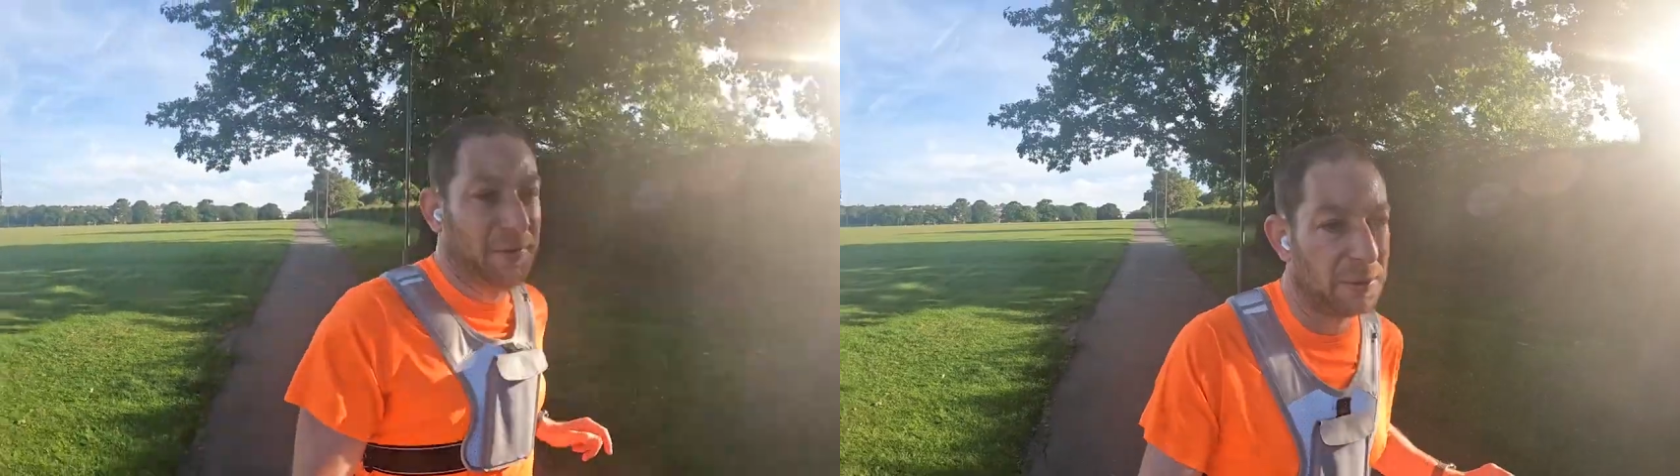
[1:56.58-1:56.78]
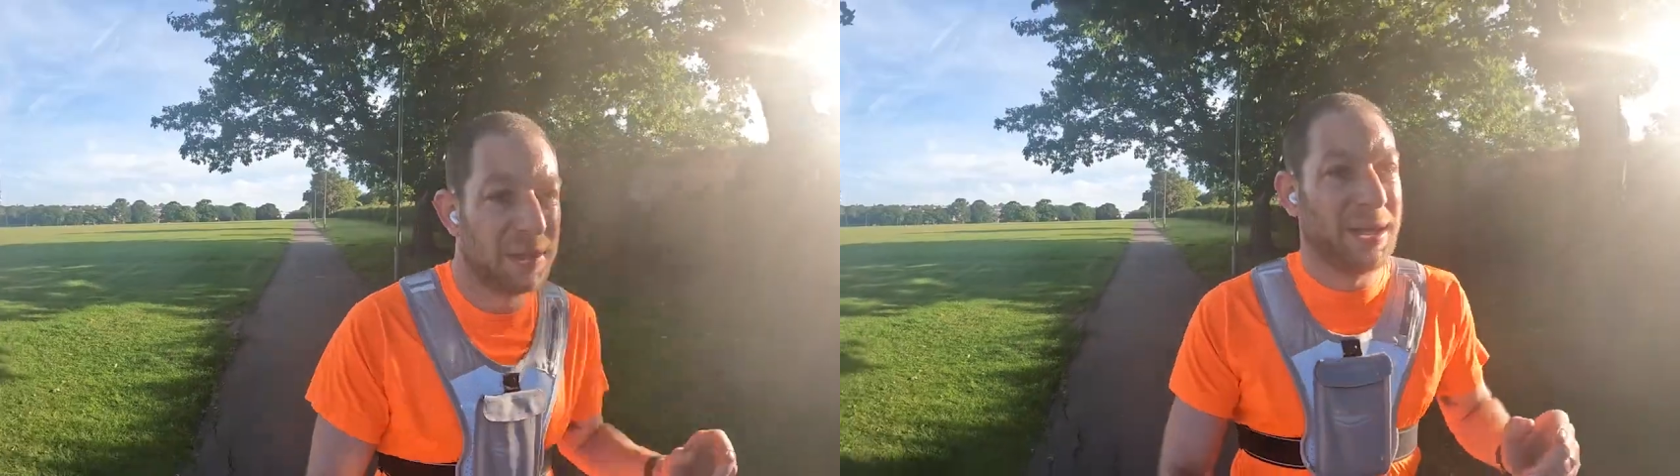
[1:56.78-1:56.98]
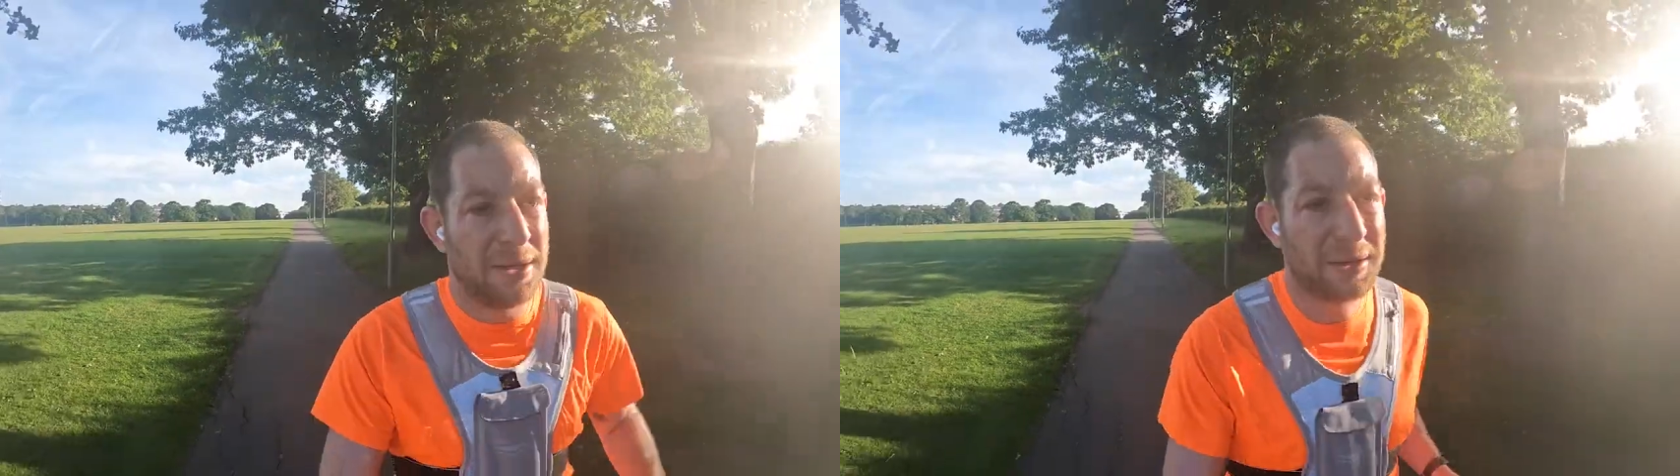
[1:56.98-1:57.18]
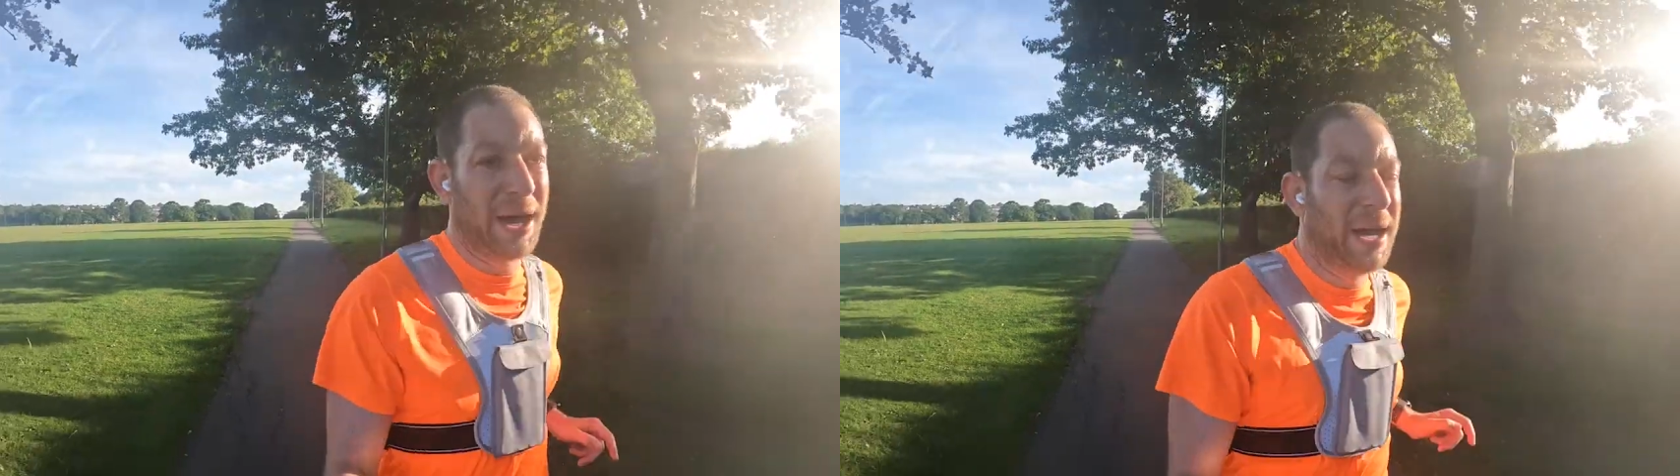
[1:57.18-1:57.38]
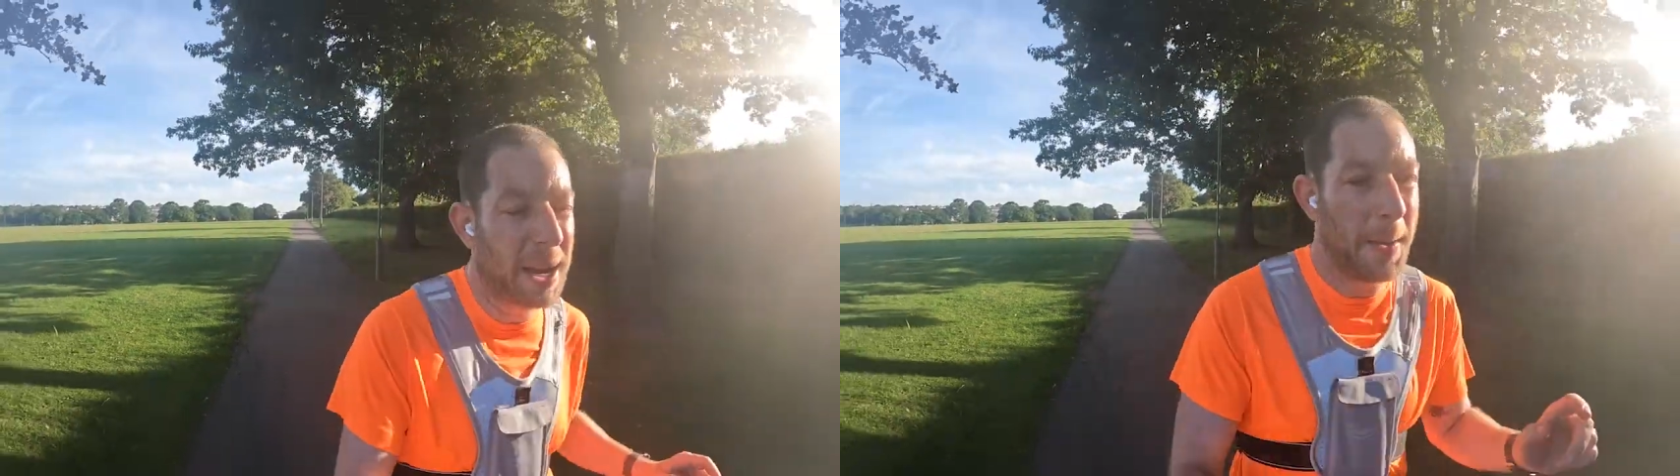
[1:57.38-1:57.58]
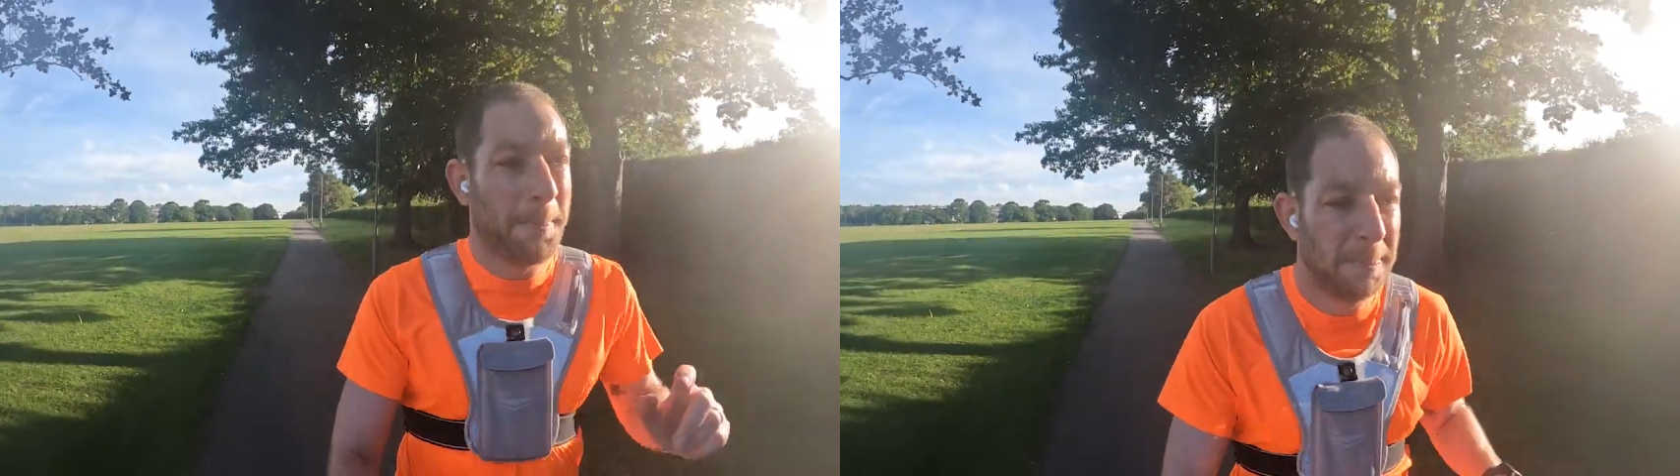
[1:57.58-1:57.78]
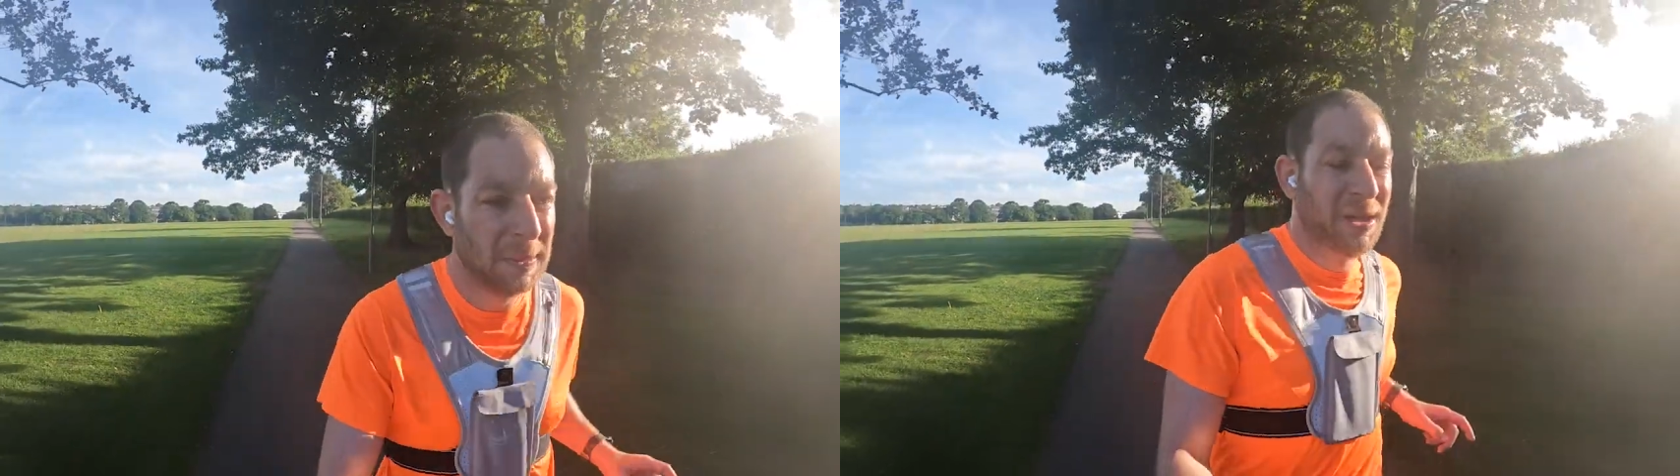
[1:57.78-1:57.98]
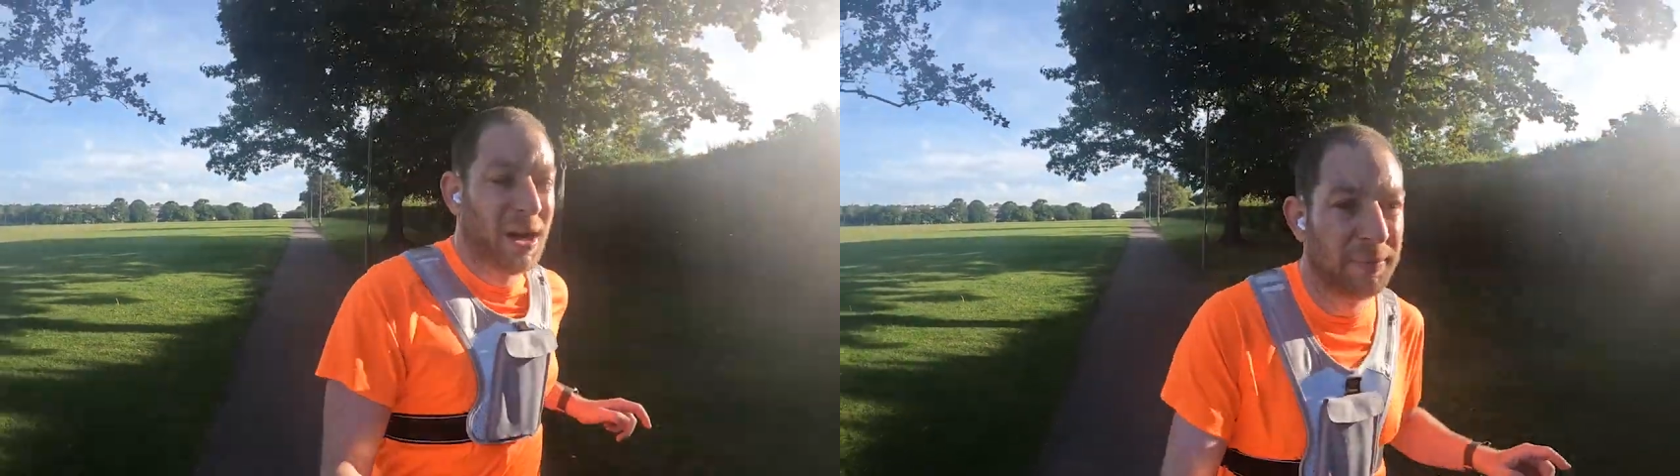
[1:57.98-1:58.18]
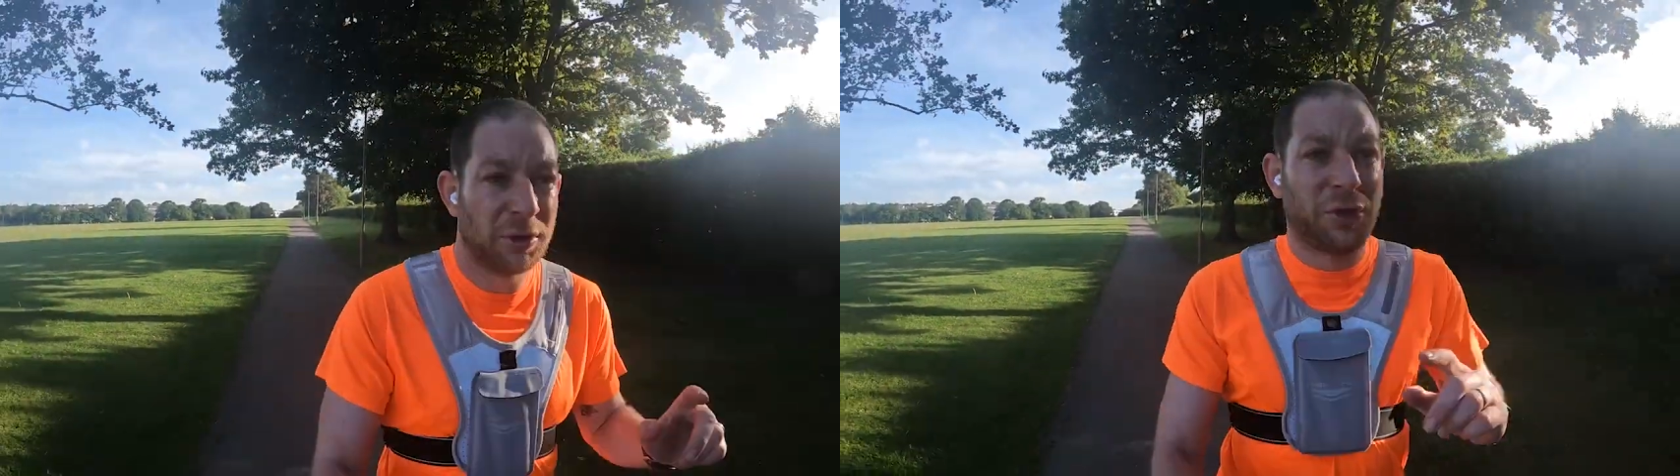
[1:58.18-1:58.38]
if you're in the UK. I'm